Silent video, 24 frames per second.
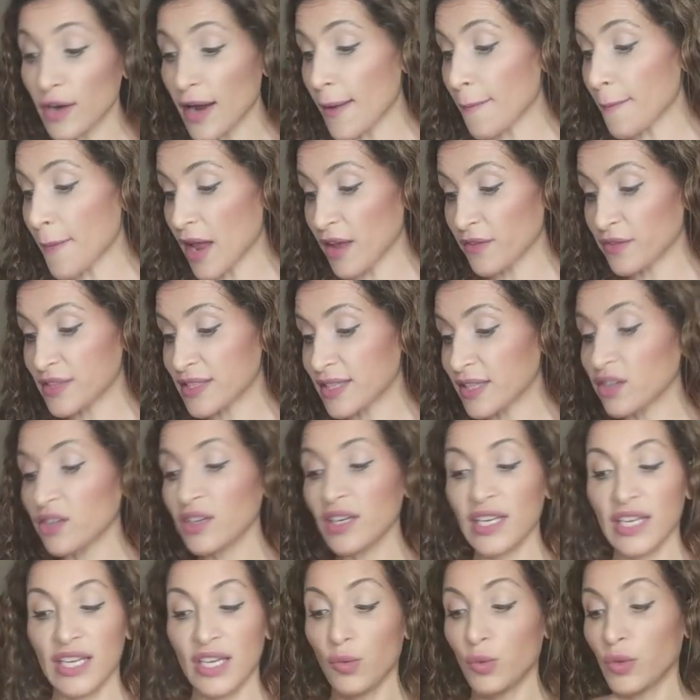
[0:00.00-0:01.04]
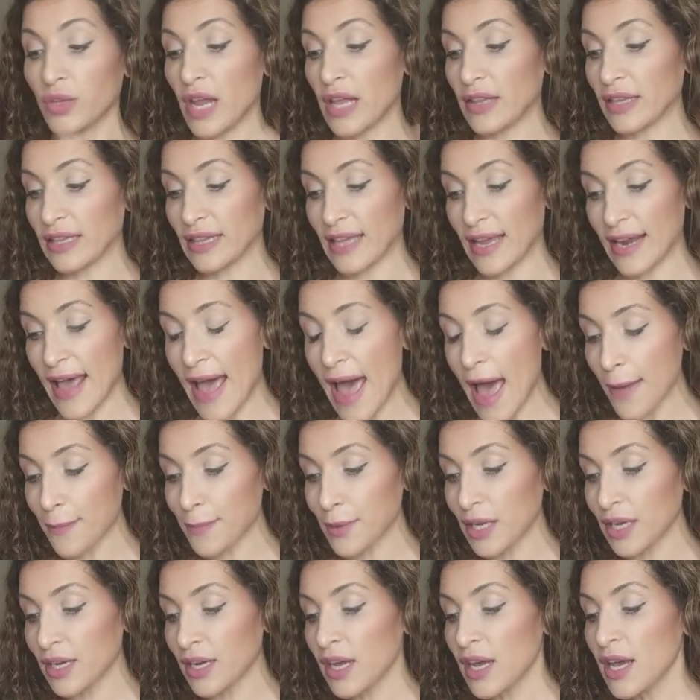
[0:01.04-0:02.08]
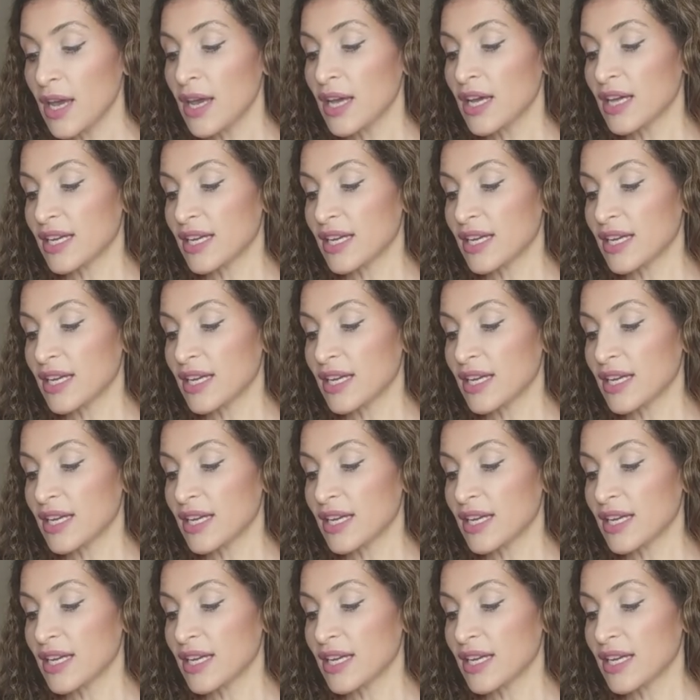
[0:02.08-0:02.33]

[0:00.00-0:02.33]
at my facility. He will not let that happen.